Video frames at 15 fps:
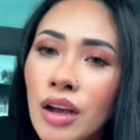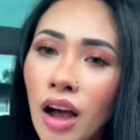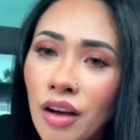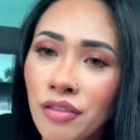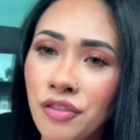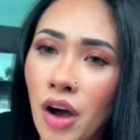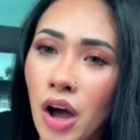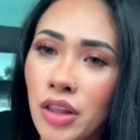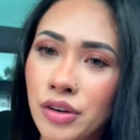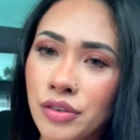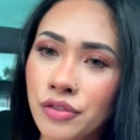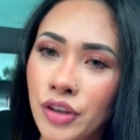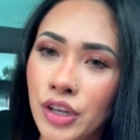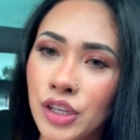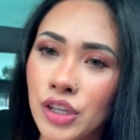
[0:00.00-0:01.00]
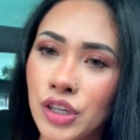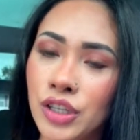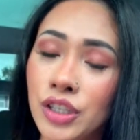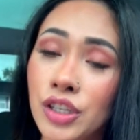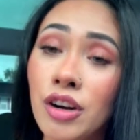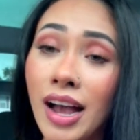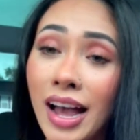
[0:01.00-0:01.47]
a father figure.
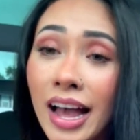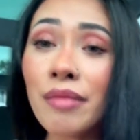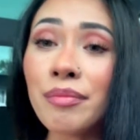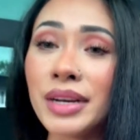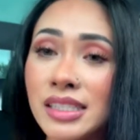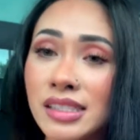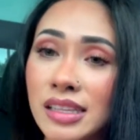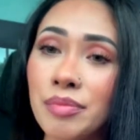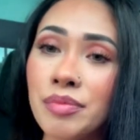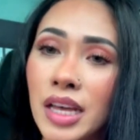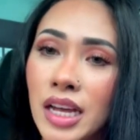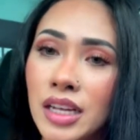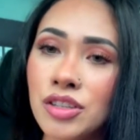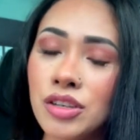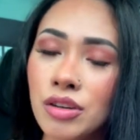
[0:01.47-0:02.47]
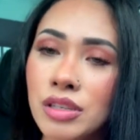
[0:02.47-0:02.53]
I have my stepdad,